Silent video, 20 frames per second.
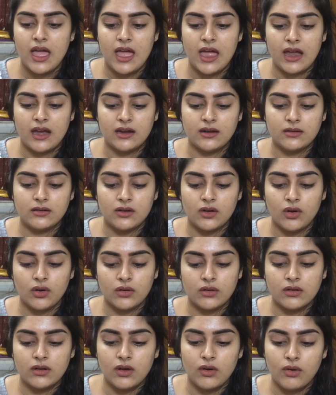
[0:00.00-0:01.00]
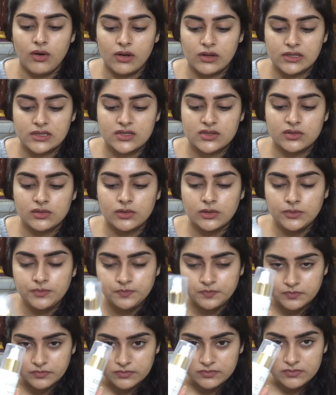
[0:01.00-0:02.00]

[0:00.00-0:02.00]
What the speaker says: And also